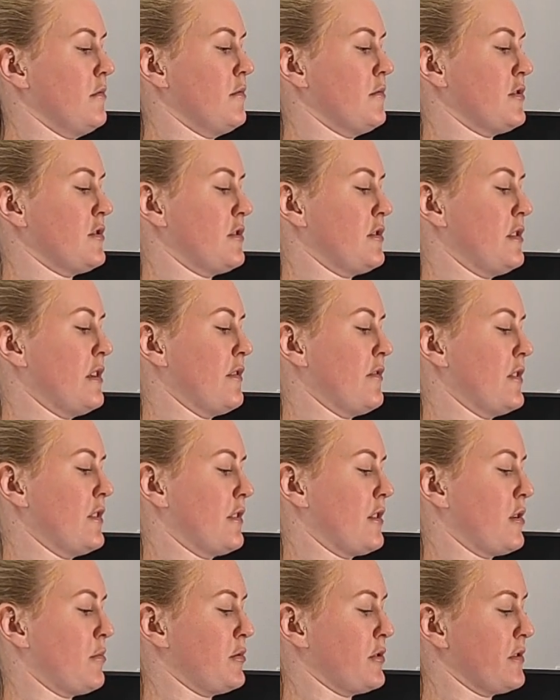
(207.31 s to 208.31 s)
We just give it
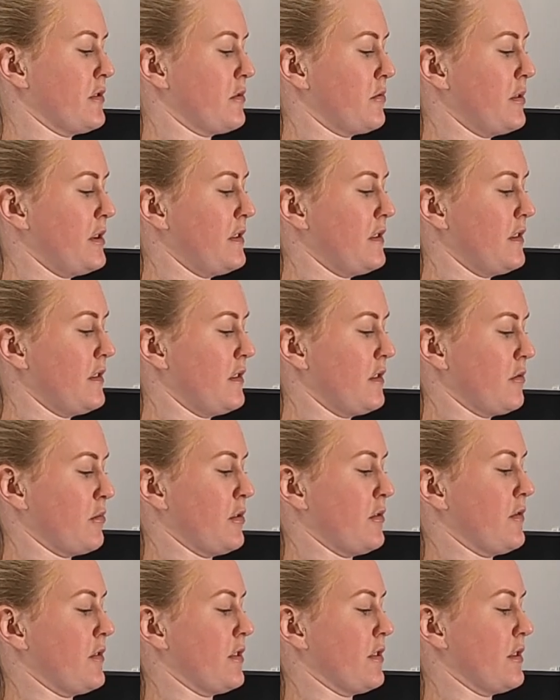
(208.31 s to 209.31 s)
a couple squeezes so
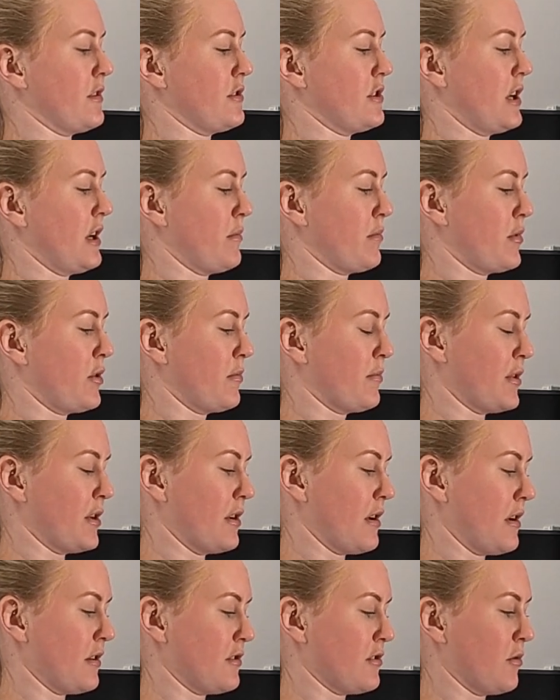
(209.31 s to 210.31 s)
we fill the chamber,
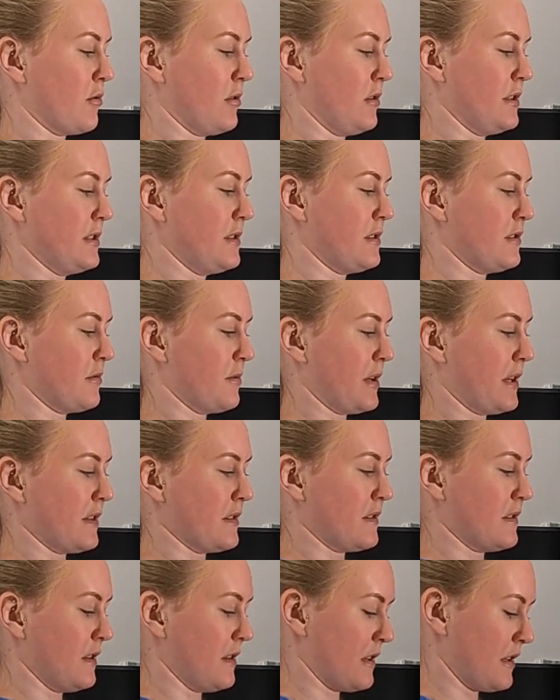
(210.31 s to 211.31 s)
but not totally, so we
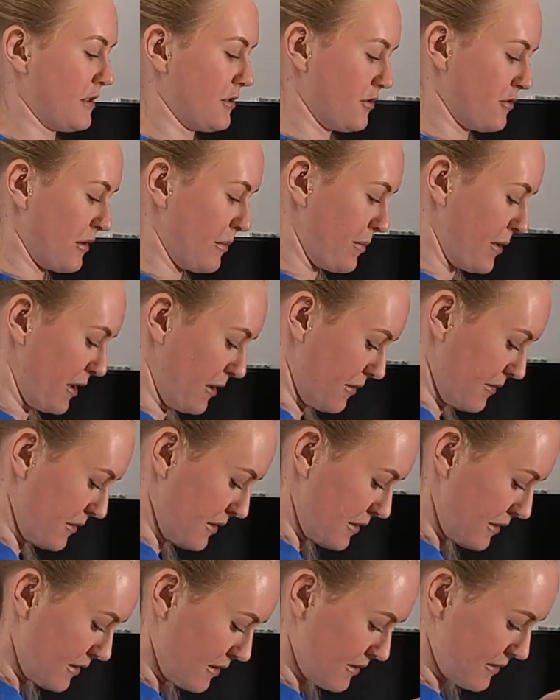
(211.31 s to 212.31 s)
can see that it's dripping.
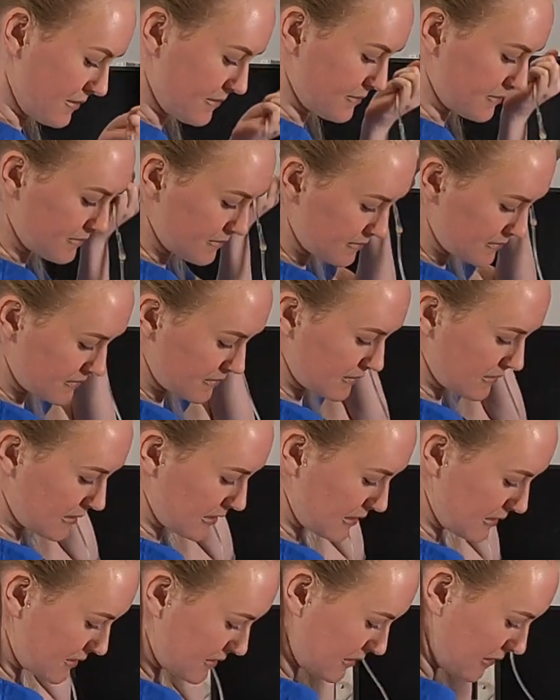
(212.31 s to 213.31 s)

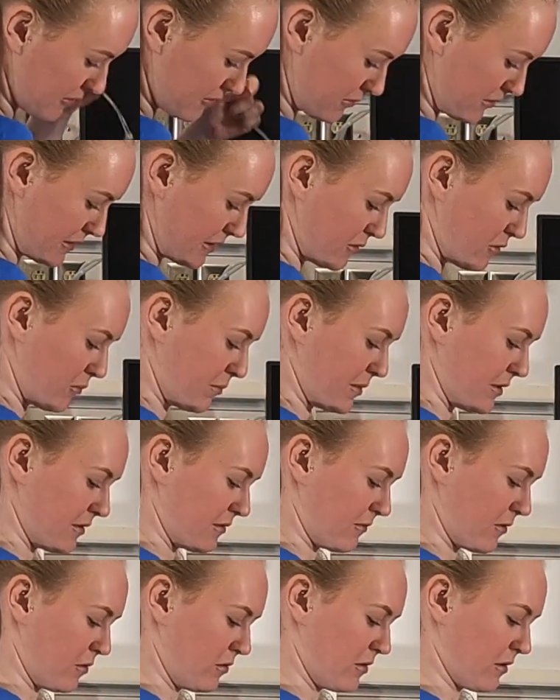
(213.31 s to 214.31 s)
And slowly open
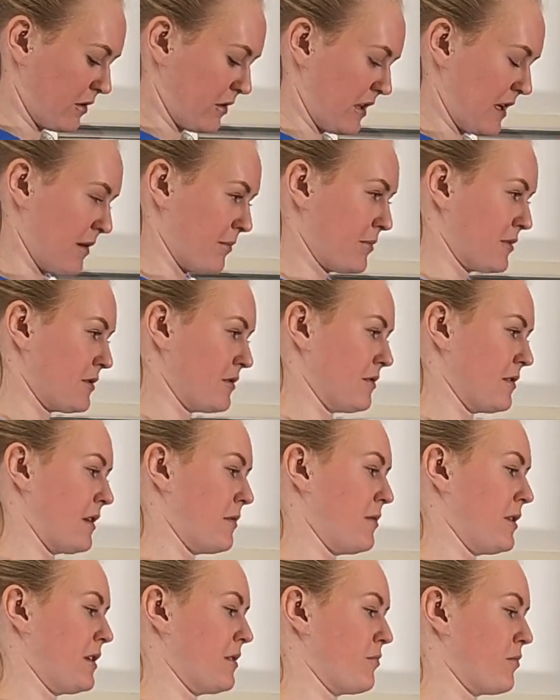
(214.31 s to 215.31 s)
the roller clamp so
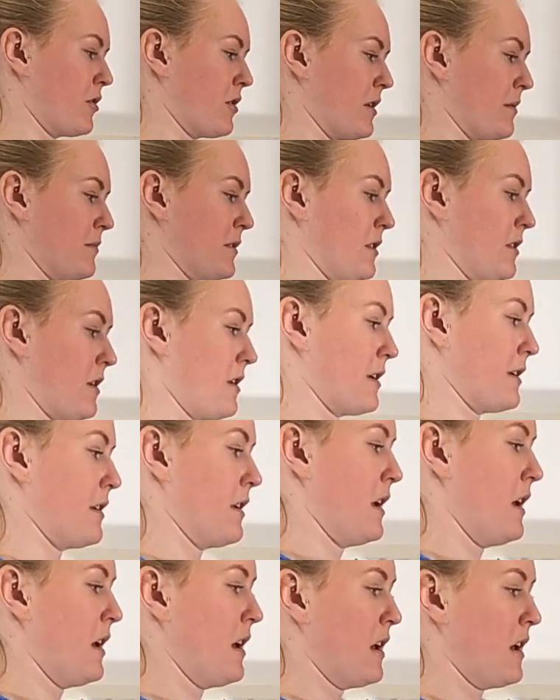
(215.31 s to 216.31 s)
that we can prime the line.
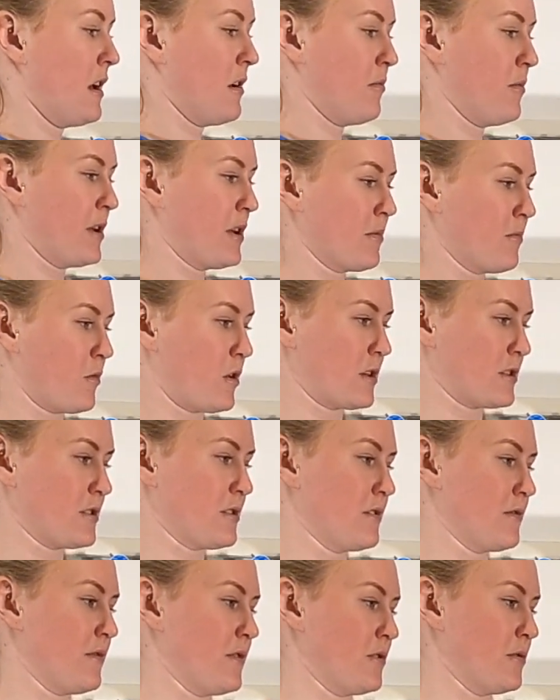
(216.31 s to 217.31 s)
And we can
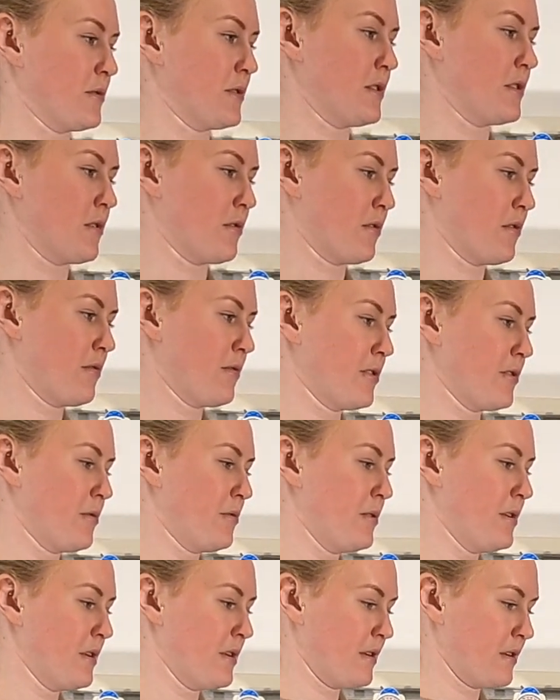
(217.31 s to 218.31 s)
watch the fluid go
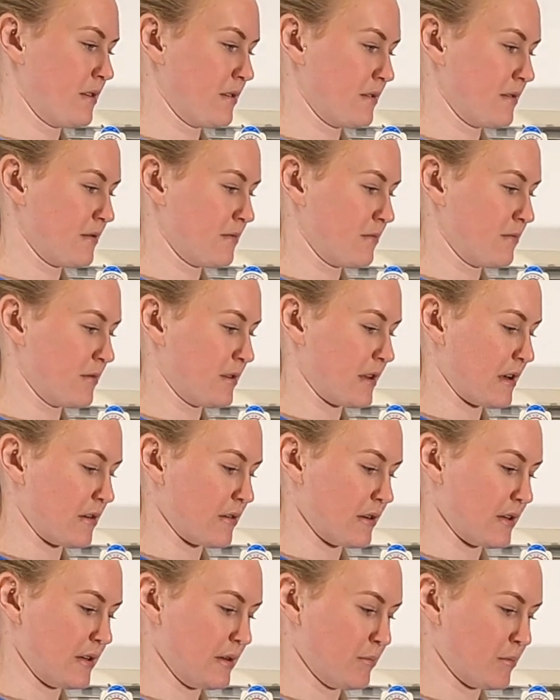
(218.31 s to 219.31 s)
through
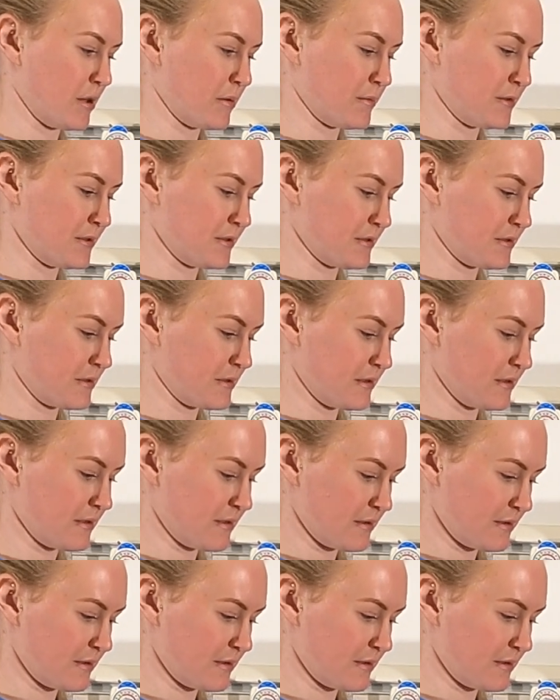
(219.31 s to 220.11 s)
without any bubbles.